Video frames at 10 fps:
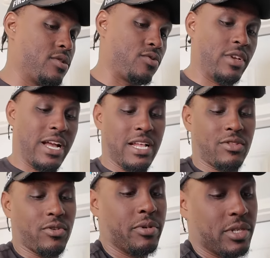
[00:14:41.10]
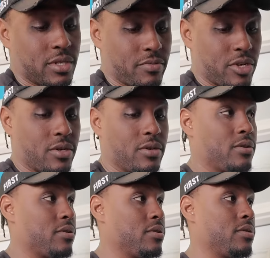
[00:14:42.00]
Three, I got 3 pieces of mail.
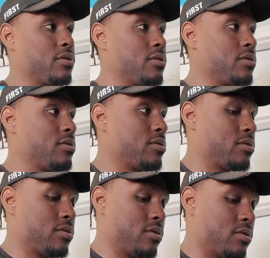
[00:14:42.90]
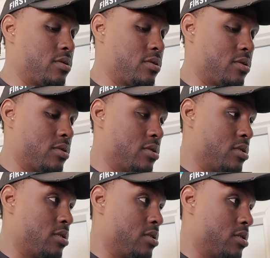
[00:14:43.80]
Okay, and then I think there's one
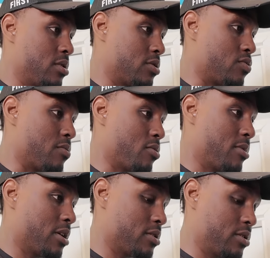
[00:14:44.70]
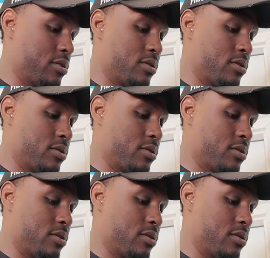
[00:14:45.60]
more. There's one more box?